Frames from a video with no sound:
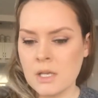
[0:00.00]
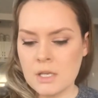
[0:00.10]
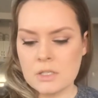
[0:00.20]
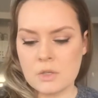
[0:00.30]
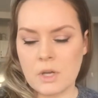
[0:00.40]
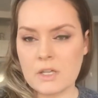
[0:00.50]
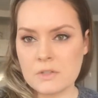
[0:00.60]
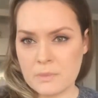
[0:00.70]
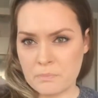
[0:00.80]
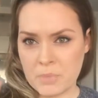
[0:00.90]
So I use a
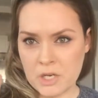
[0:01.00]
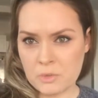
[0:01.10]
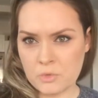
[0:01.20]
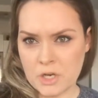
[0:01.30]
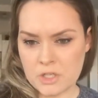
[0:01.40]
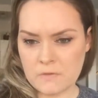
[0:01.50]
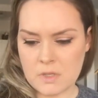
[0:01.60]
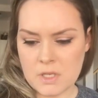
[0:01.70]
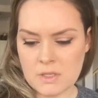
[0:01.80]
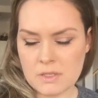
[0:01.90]
bigger brush for
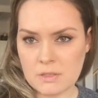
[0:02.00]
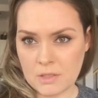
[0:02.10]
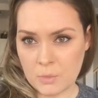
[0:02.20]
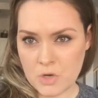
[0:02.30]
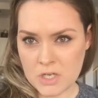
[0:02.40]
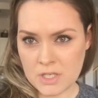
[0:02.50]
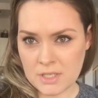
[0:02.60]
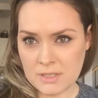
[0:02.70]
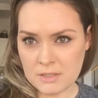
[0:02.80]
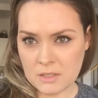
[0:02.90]
this, a brush that
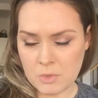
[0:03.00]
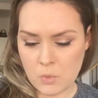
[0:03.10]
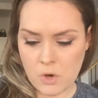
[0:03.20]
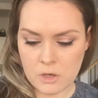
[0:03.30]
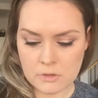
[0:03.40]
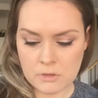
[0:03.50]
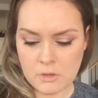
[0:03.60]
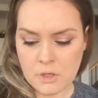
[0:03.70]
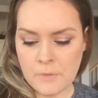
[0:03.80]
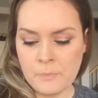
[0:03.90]
needs to be washed.
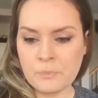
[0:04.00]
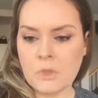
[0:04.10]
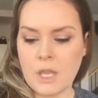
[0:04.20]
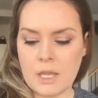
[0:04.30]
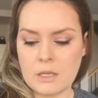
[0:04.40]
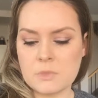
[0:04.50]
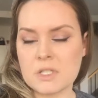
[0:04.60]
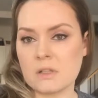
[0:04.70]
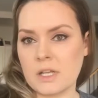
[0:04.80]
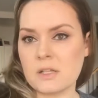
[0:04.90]
And I'm just
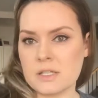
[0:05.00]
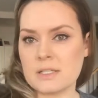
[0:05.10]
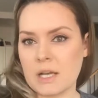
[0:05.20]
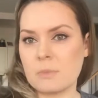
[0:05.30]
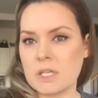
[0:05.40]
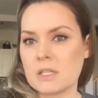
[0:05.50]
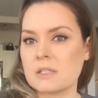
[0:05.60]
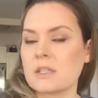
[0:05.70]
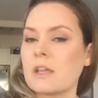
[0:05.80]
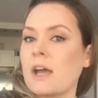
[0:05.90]
lightly dabbing
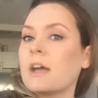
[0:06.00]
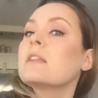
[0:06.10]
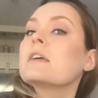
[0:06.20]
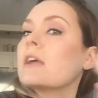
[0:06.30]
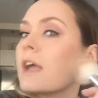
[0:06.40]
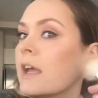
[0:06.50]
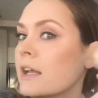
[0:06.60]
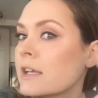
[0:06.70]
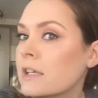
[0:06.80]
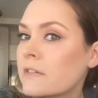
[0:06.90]
into that. And I
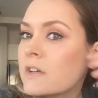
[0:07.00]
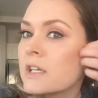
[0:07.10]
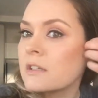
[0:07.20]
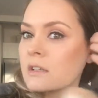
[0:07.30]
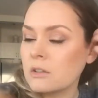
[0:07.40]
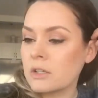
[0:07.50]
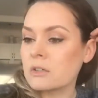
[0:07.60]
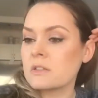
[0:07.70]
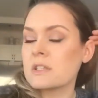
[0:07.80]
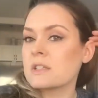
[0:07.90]
give it,
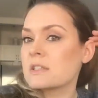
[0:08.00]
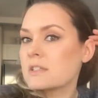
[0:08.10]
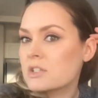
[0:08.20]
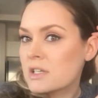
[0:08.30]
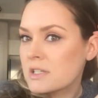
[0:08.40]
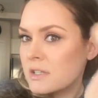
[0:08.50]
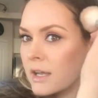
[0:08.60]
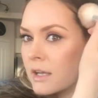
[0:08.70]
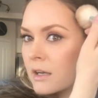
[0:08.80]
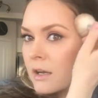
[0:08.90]
literally, this is just
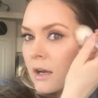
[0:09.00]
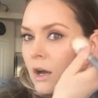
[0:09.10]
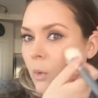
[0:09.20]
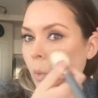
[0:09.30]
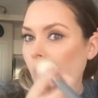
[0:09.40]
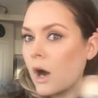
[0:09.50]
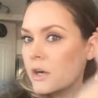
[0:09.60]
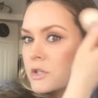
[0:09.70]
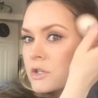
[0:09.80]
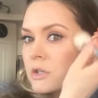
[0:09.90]
like a
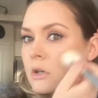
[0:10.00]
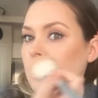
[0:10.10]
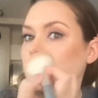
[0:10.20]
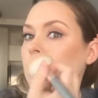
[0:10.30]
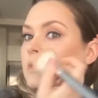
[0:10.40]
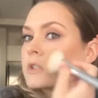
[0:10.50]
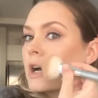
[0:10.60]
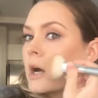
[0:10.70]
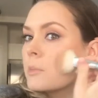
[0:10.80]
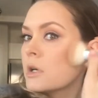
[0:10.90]
wash over top.